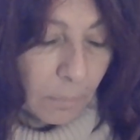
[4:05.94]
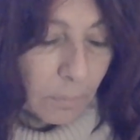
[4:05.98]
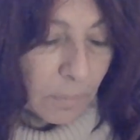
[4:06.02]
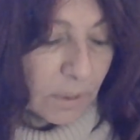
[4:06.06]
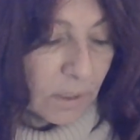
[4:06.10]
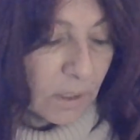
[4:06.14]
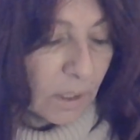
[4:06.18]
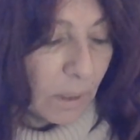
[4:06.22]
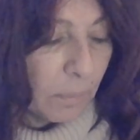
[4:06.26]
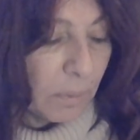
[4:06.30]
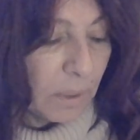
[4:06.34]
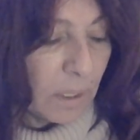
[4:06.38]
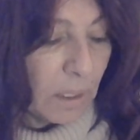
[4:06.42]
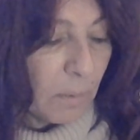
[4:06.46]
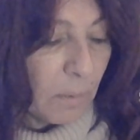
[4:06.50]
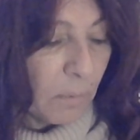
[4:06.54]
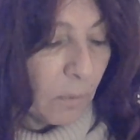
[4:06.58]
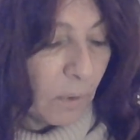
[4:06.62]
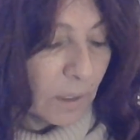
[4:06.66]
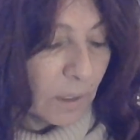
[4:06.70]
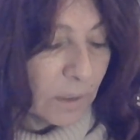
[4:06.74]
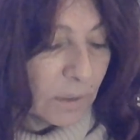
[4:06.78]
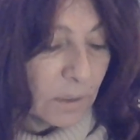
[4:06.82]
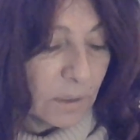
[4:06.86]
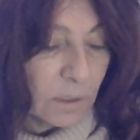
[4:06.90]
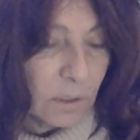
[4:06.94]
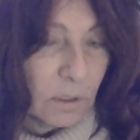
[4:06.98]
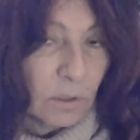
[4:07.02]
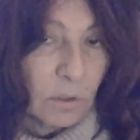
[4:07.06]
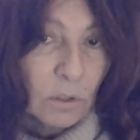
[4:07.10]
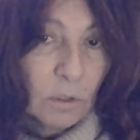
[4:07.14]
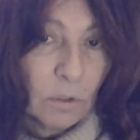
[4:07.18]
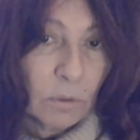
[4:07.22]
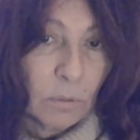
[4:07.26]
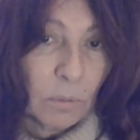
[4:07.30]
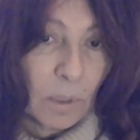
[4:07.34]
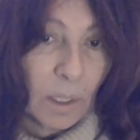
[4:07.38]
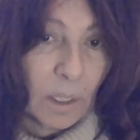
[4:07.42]
Somebody wants to
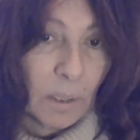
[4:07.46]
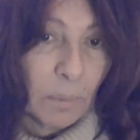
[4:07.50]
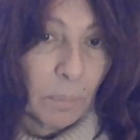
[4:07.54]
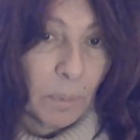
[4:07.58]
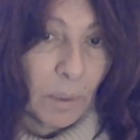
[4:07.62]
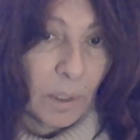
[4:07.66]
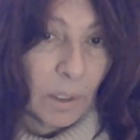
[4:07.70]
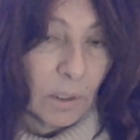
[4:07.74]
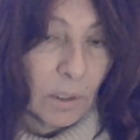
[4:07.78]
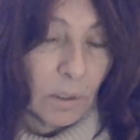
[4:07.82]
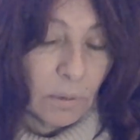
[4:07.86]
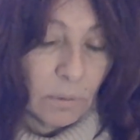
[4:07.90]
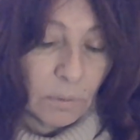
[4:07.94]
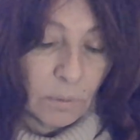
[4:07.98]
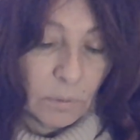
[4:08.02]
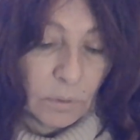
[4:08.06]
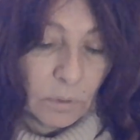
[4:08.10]
do right by you,